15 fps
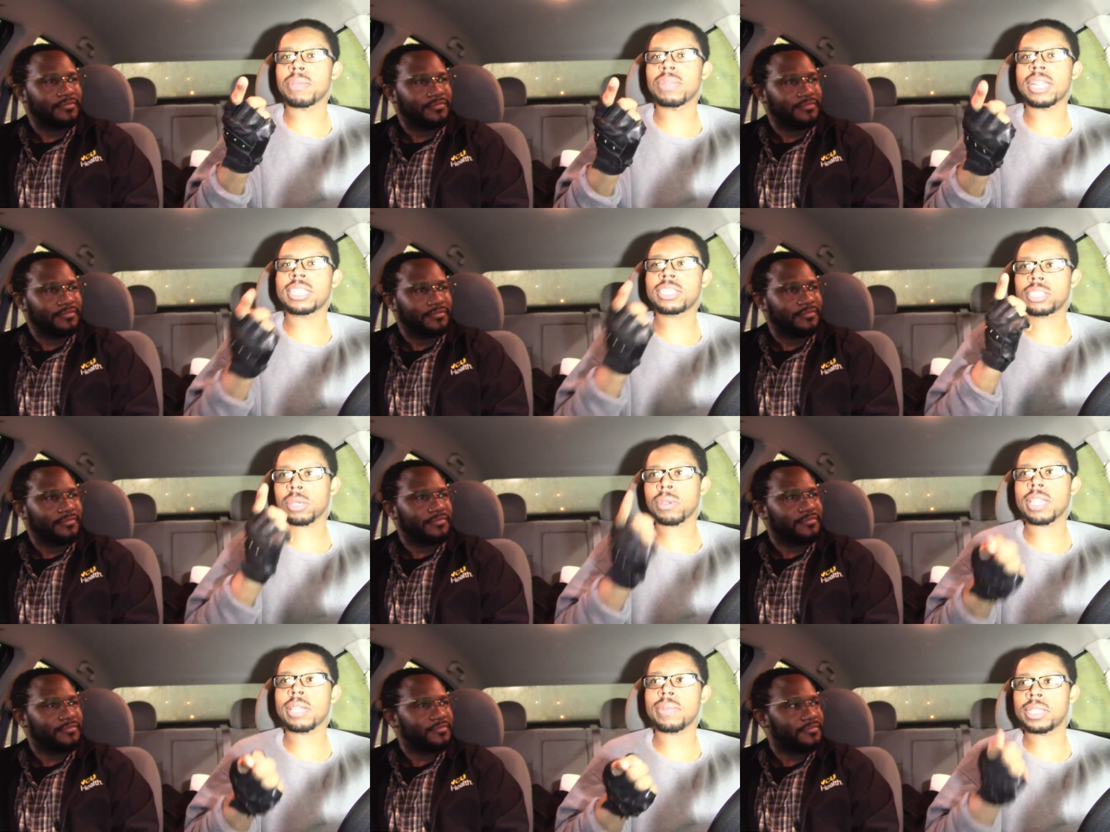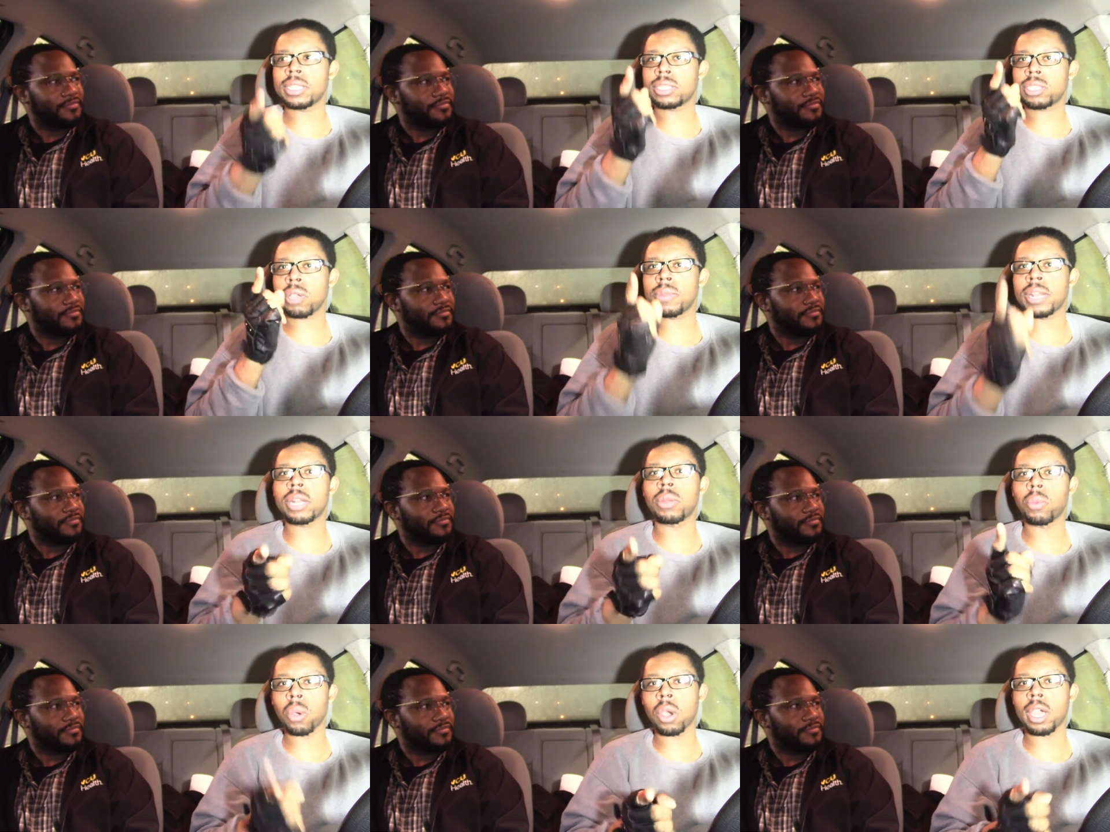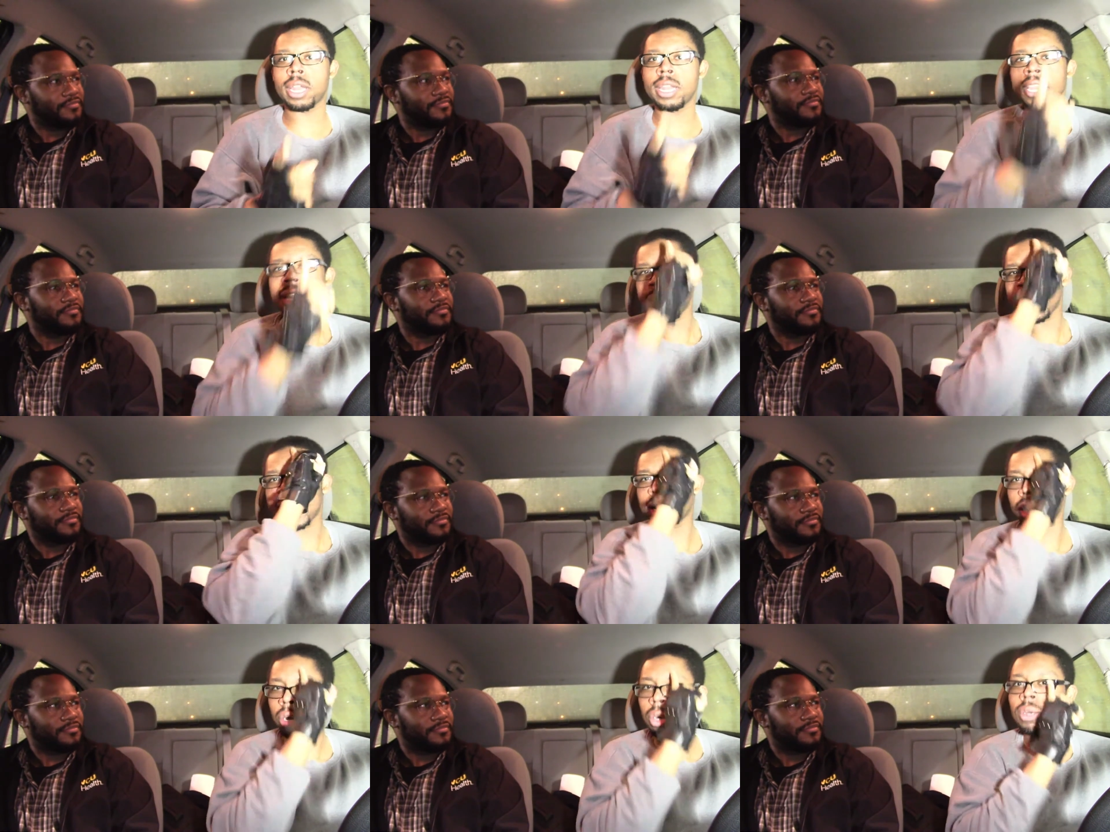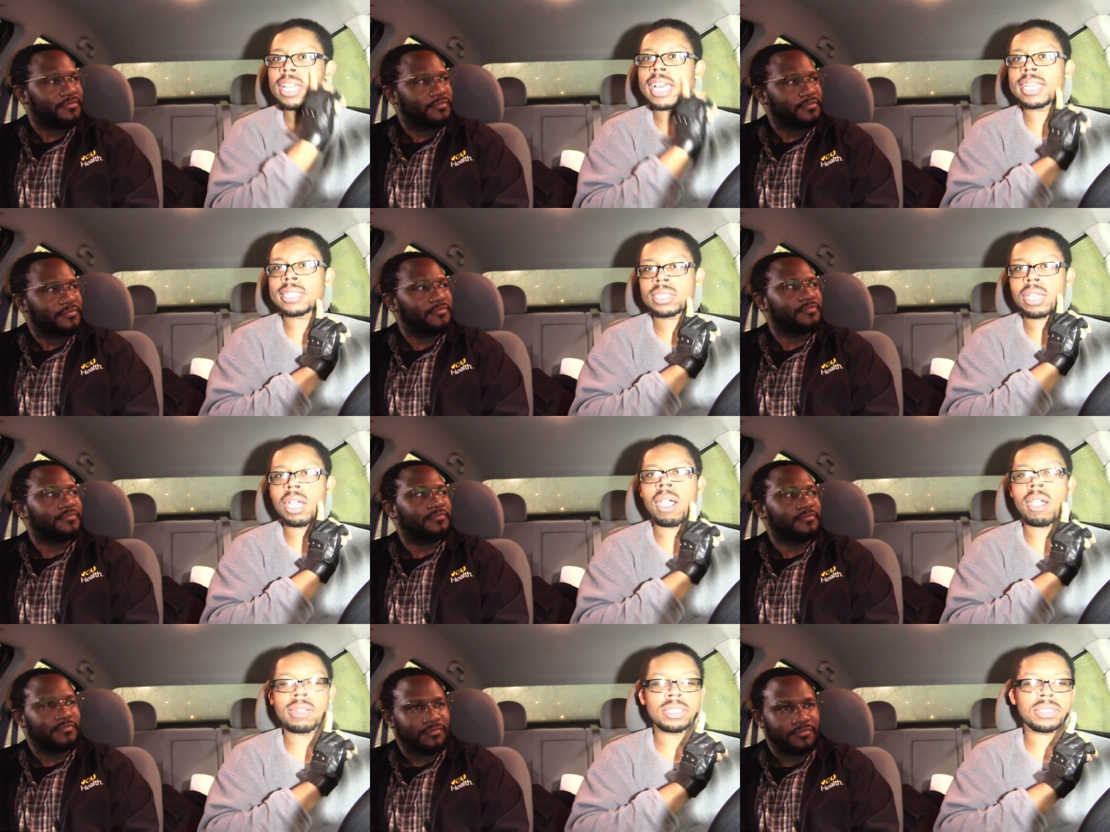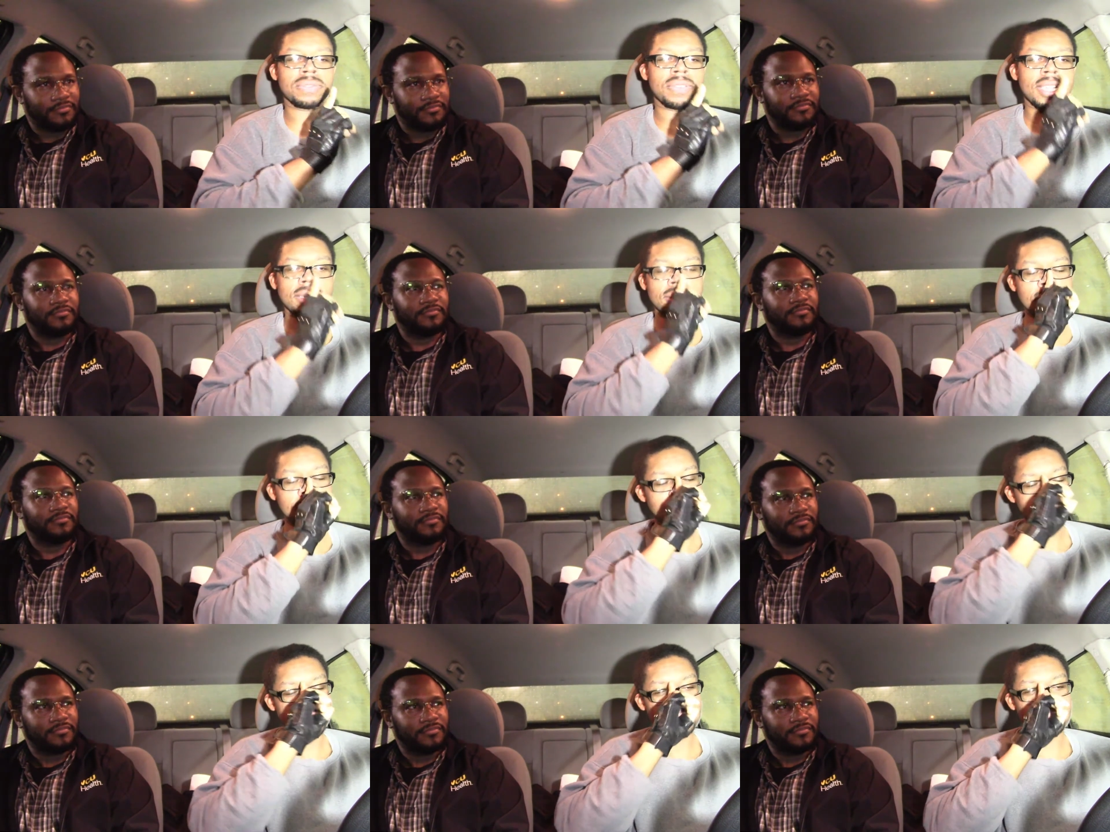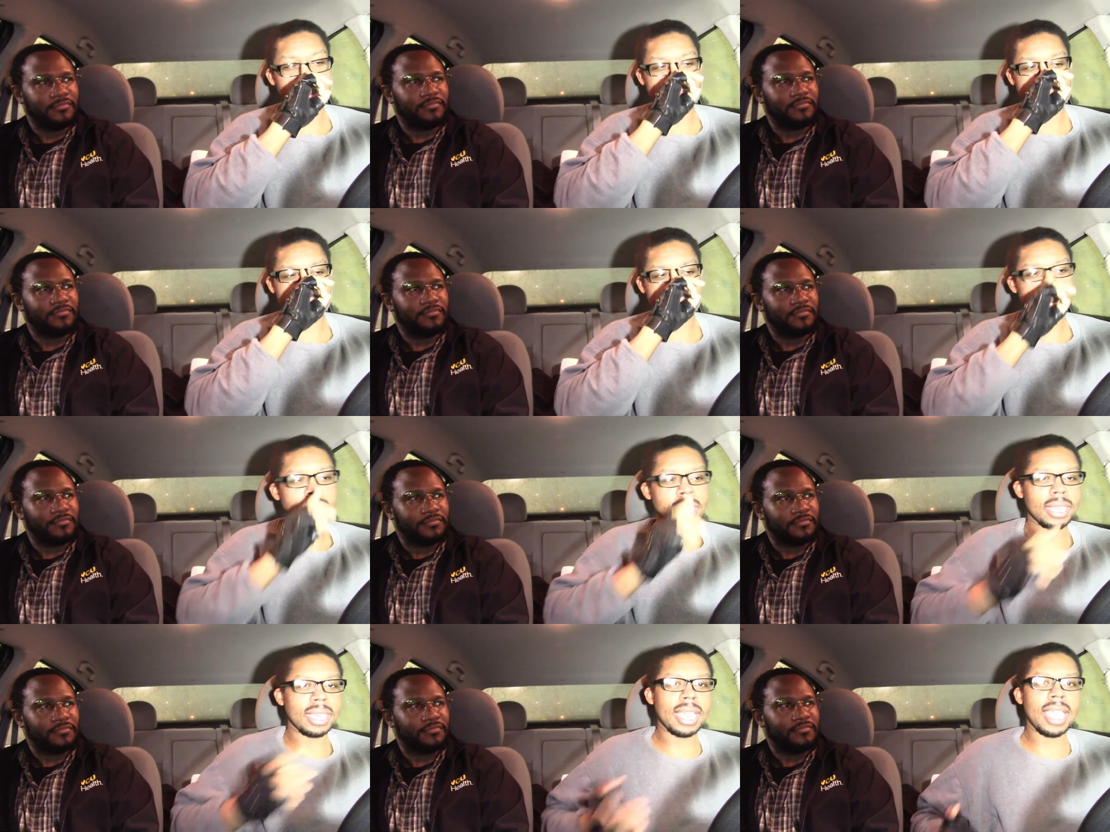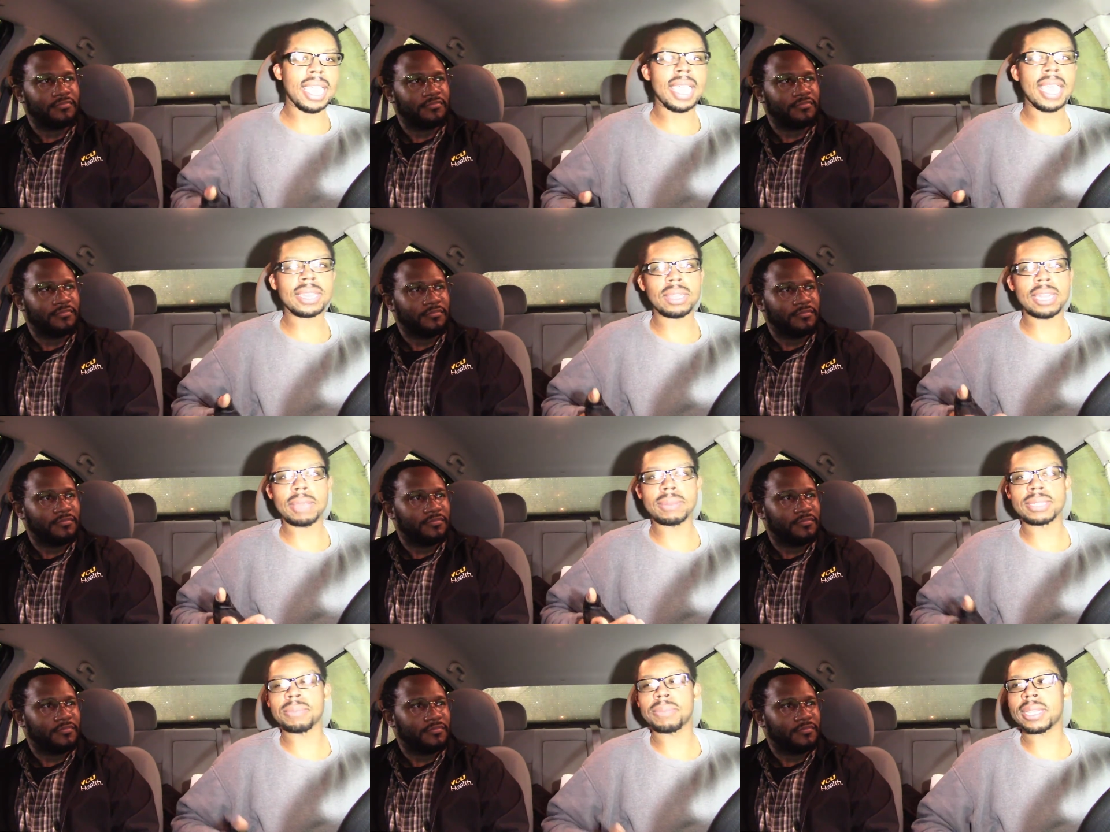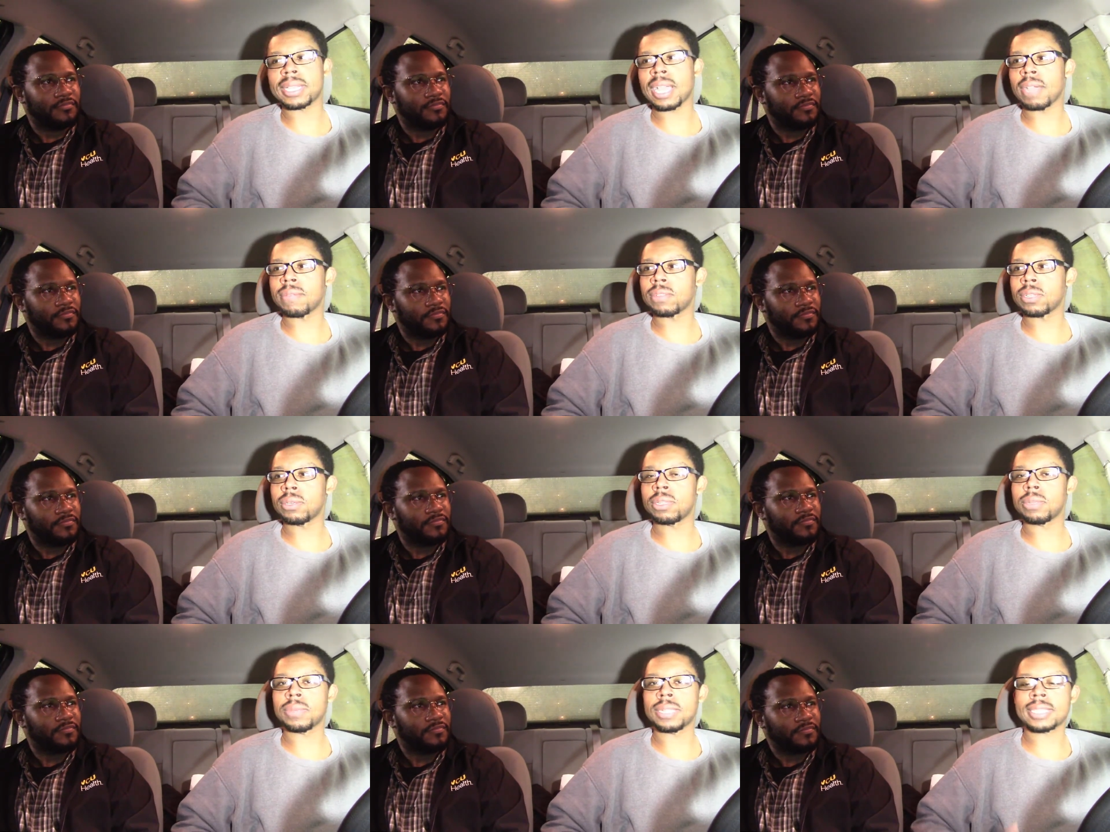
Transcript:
Speaker 1: when they showed him in Terminator One, he had a cool ass scar on his mm-hmm. face. But yeah, I thought that was a bit convoluted, but it's